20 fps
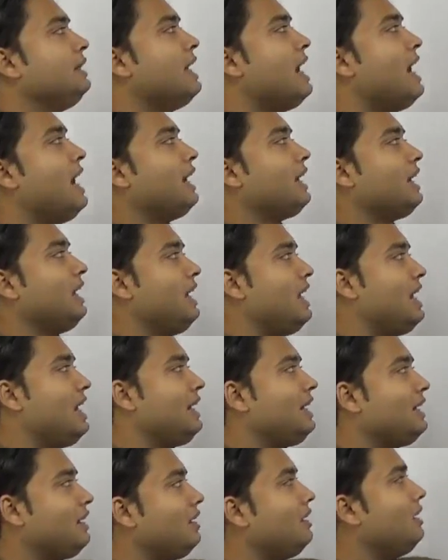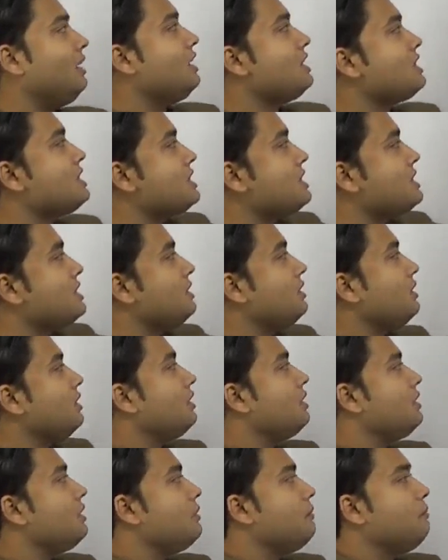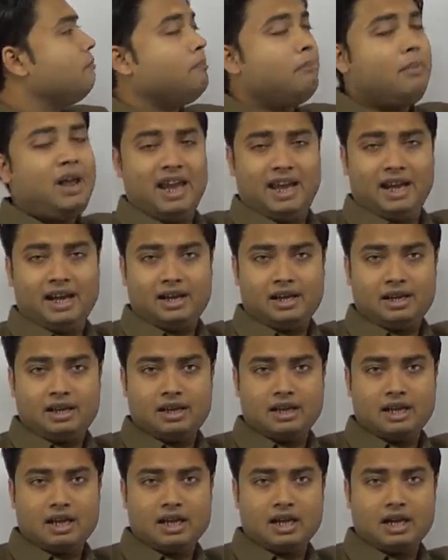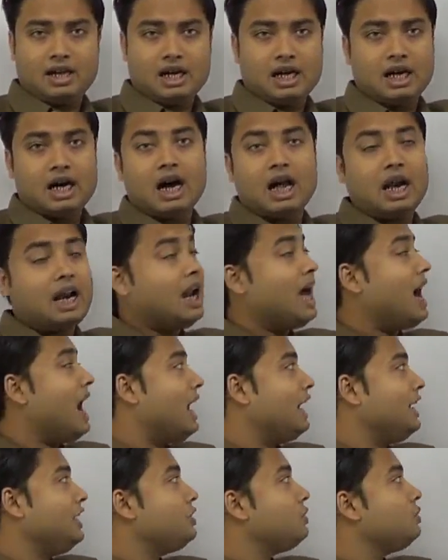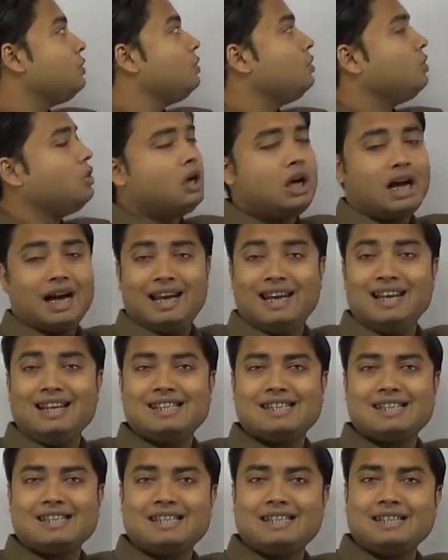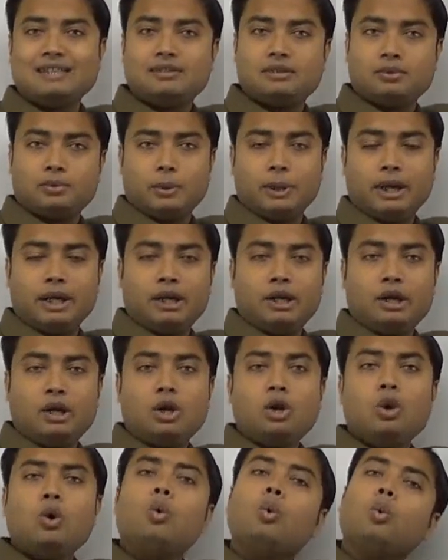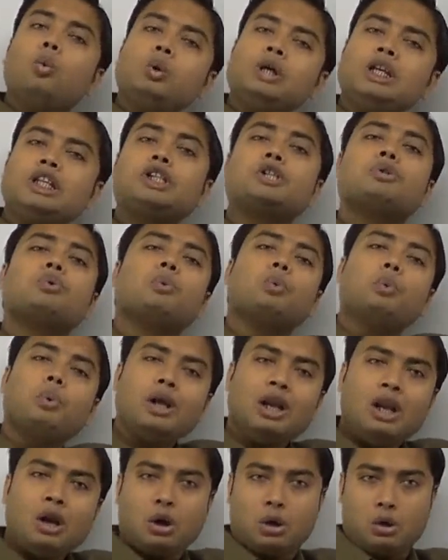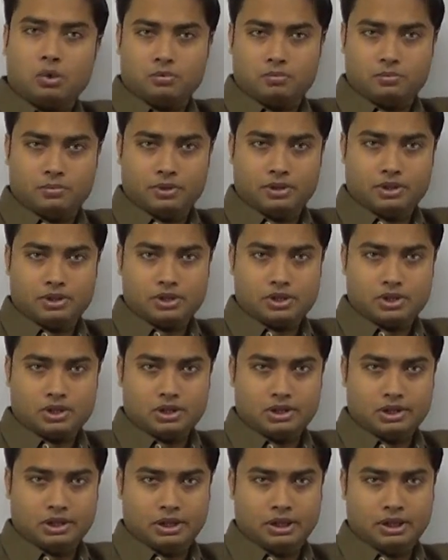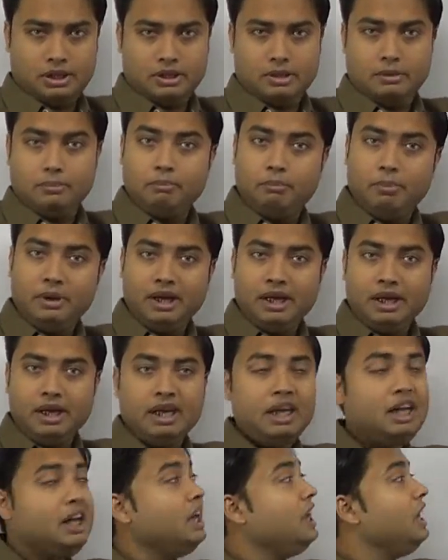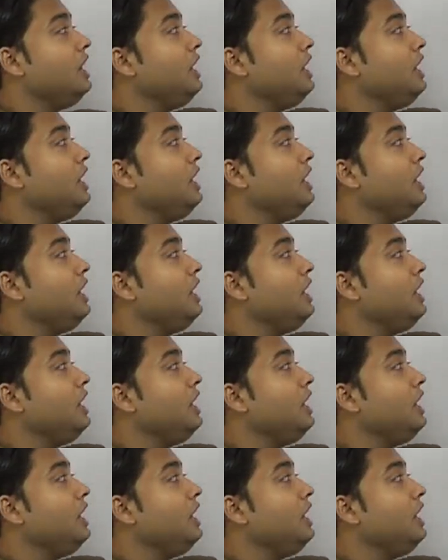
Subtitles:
that let us make a light, an incident ray, which will obviously be